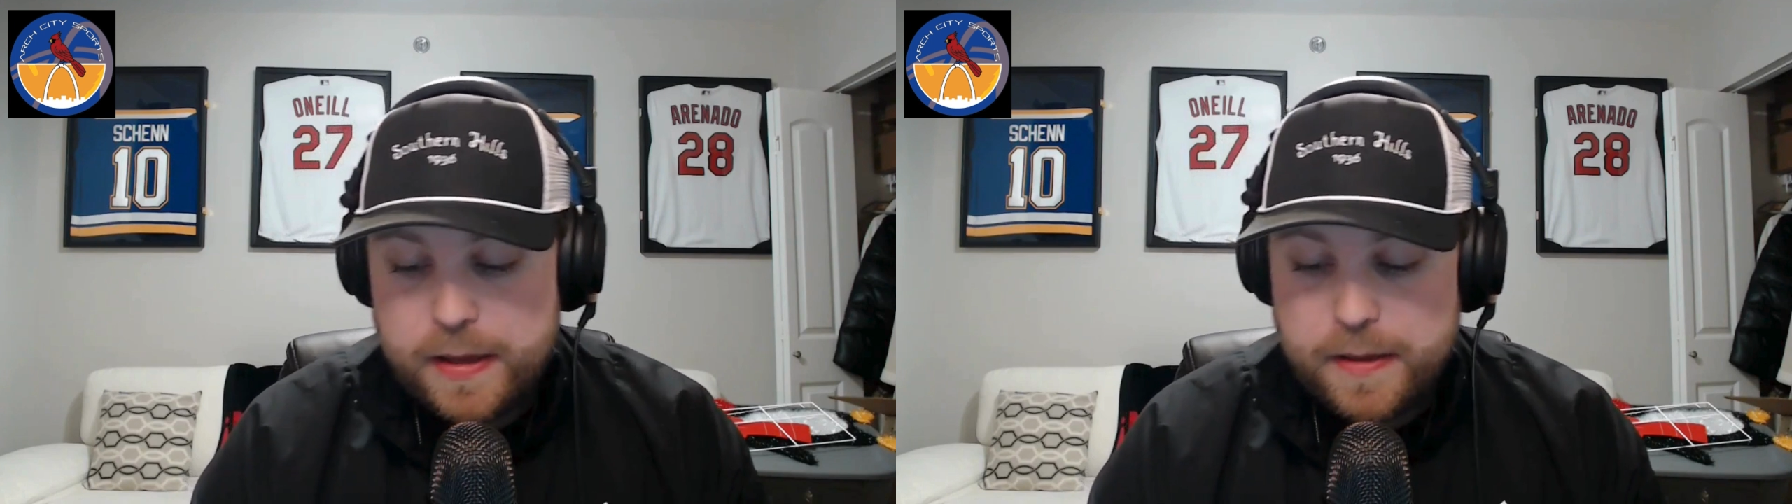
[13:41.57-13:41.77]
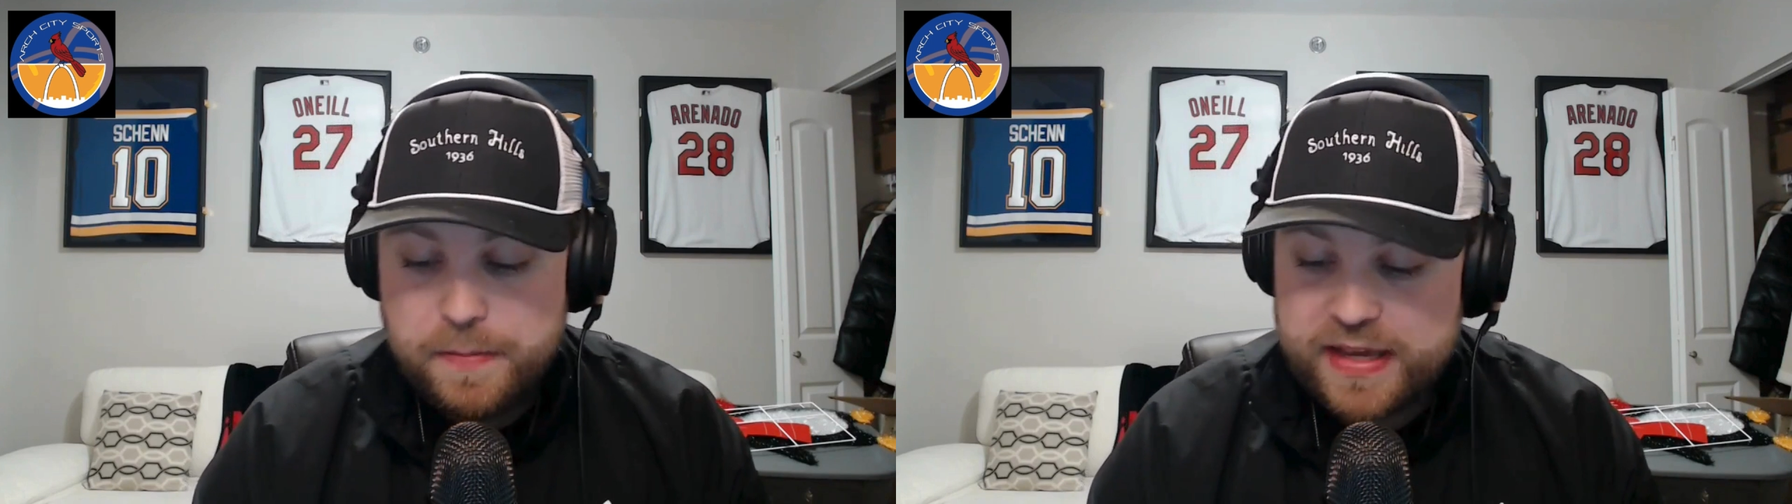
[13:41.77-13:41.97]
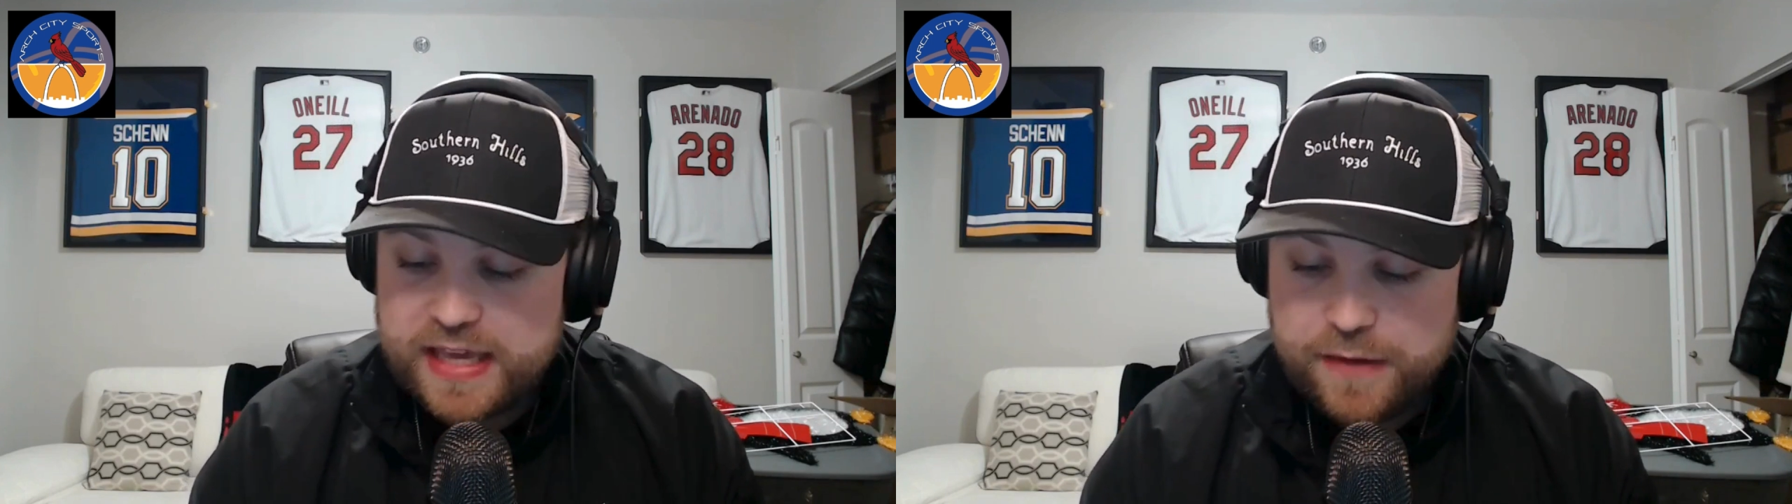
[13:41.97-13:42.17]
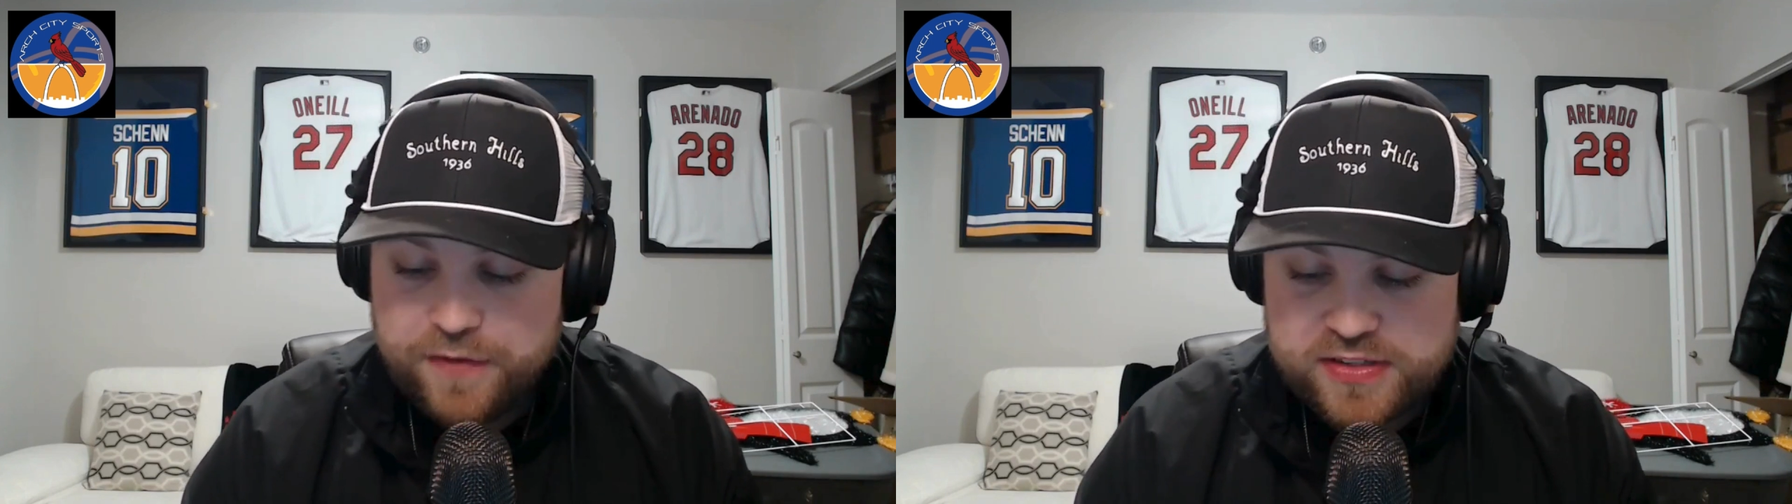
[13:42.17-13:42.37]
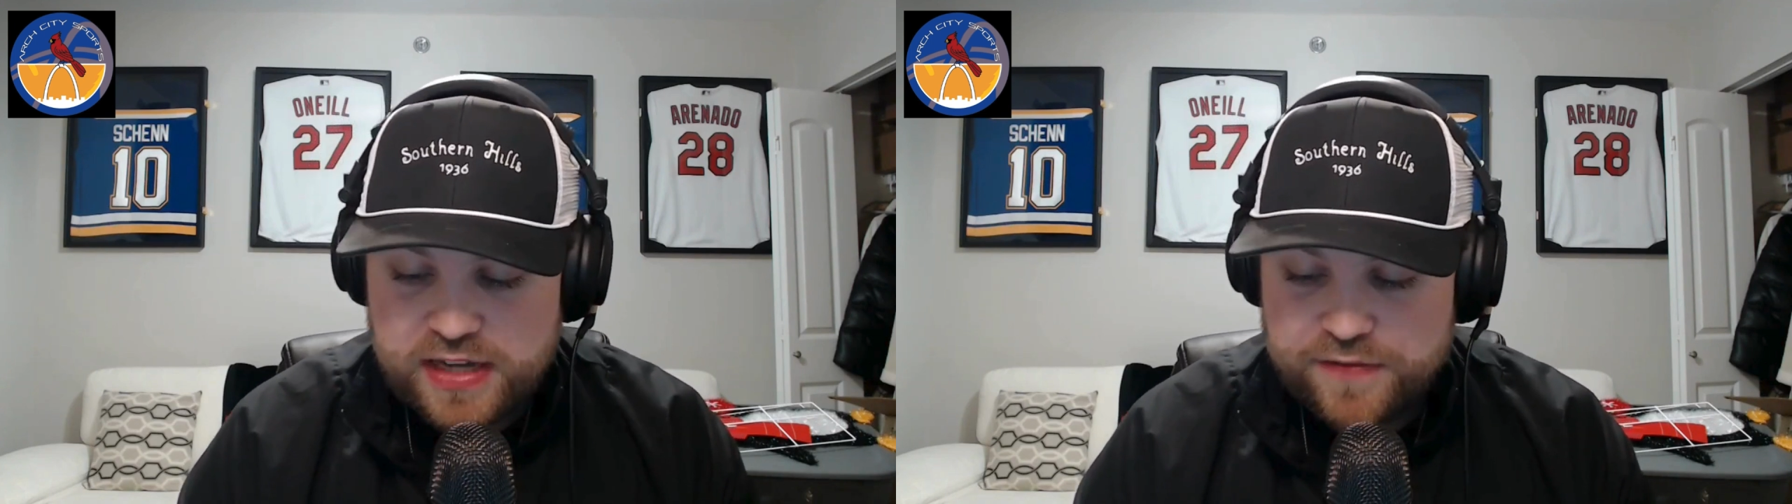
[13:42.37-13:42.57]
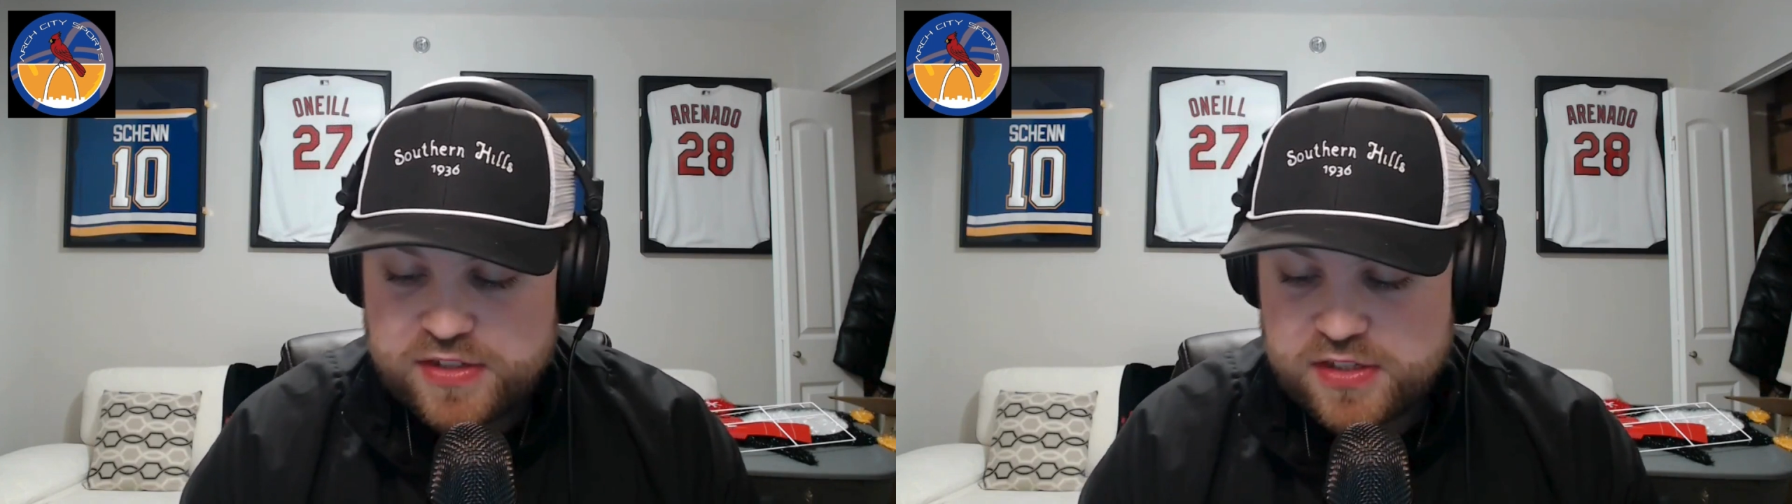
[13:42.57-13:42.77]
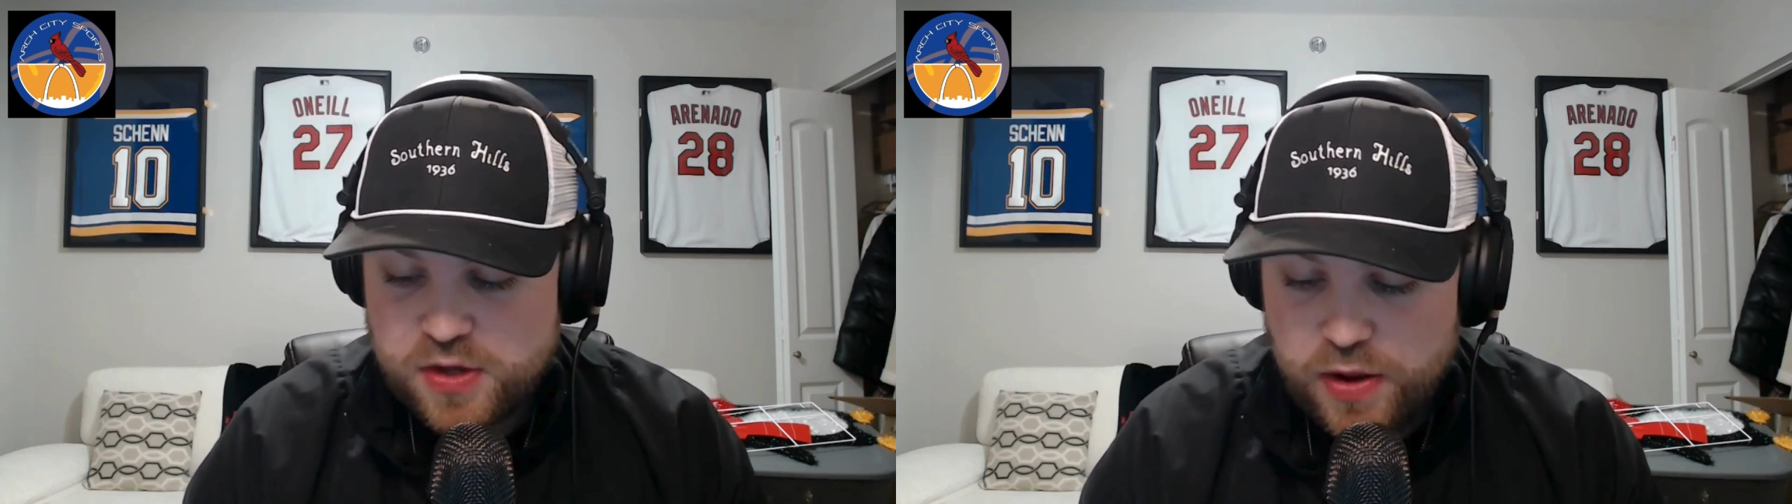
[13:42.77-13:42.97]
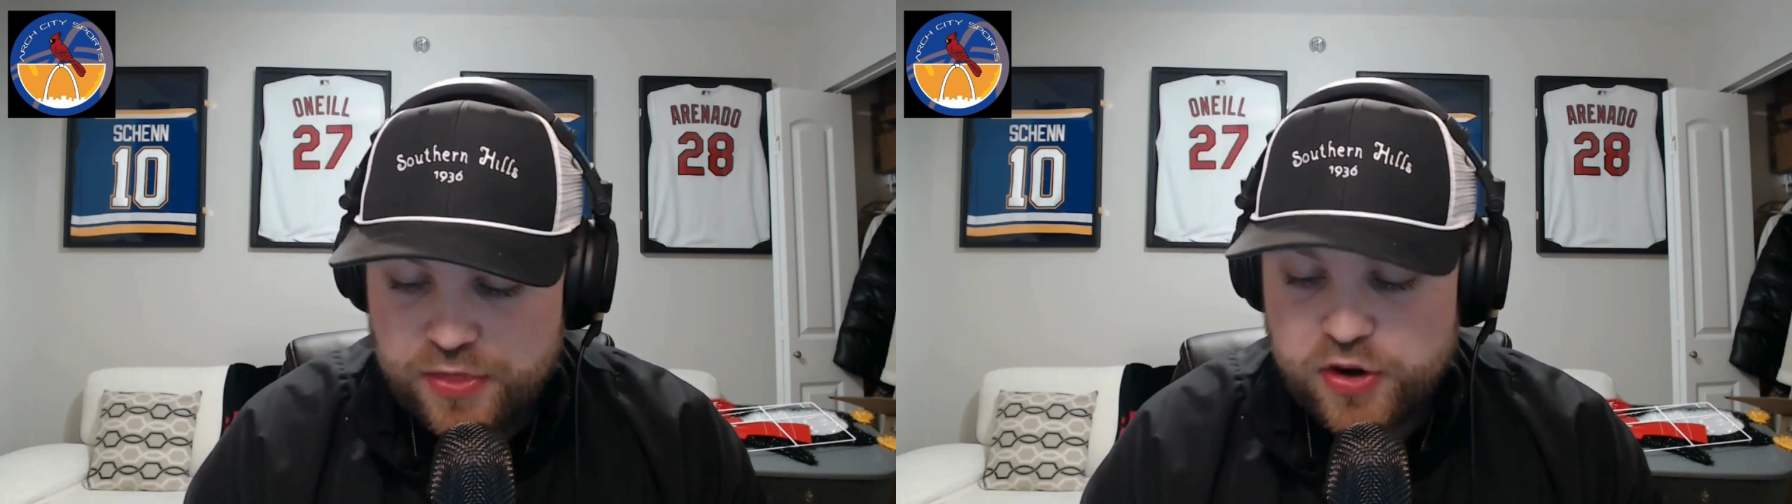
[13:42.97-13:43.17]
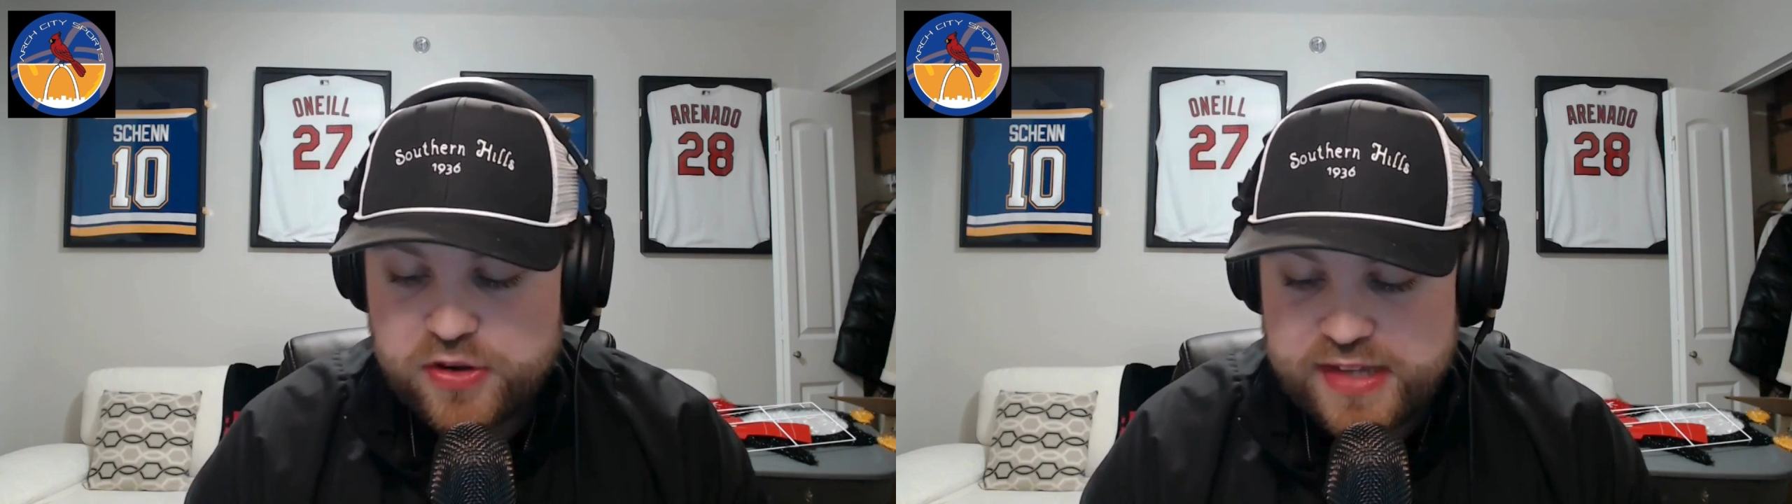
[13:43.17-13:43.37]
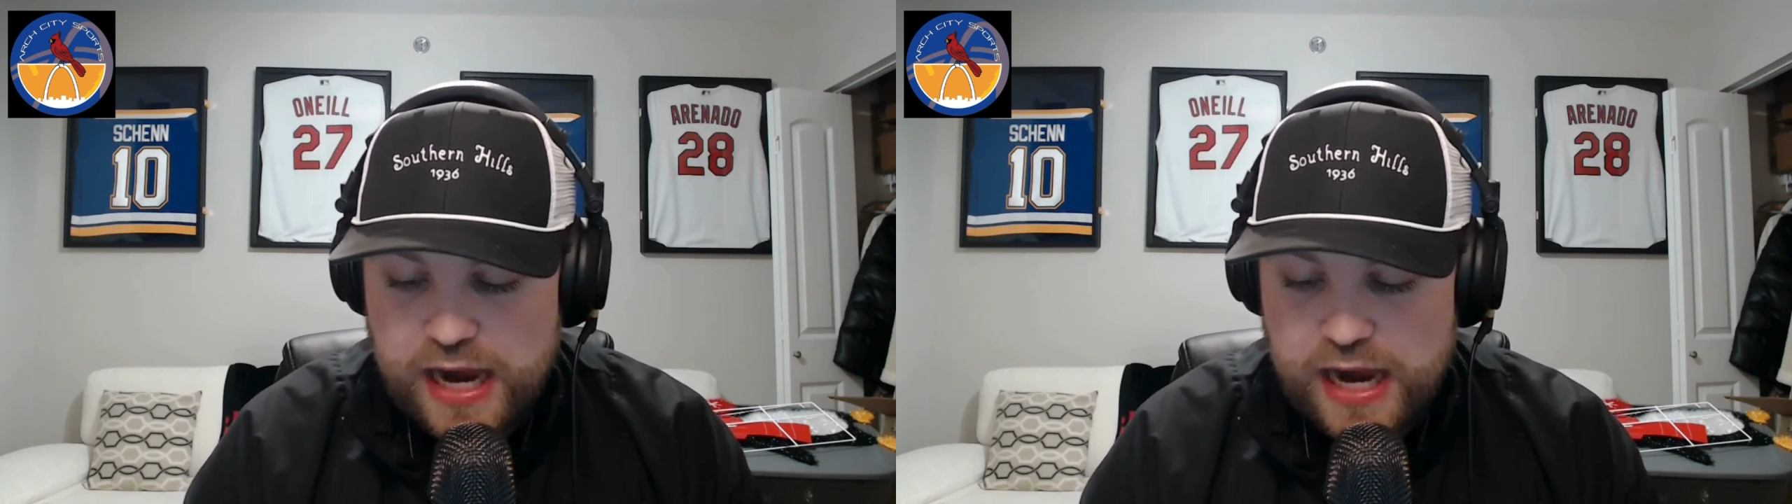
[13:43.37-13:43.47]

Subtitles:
big game versus San Francisco on Thursday.